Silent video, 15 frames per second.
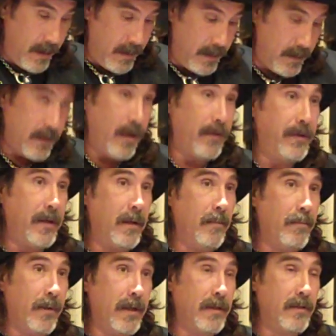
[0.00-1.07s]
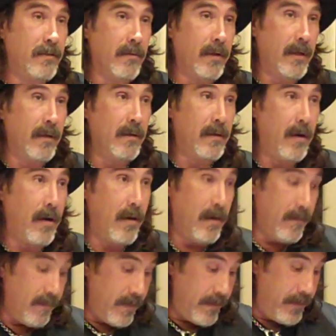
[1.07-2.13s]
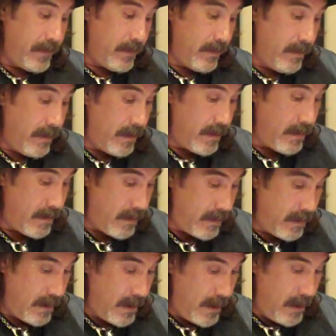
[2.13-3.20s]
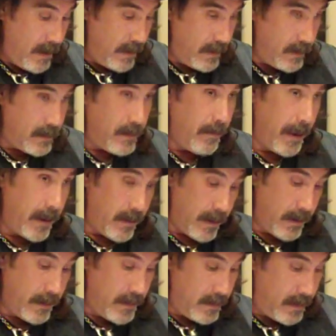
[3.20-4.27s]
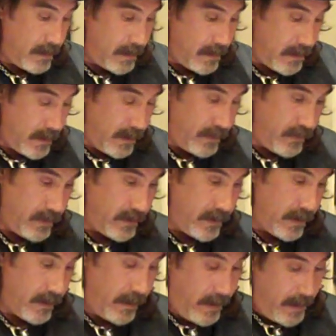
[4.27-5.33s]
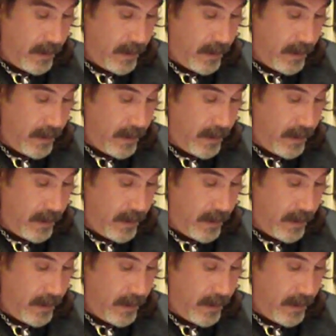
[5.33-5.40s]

This is all taking place during carnival, too, just to make things interesting.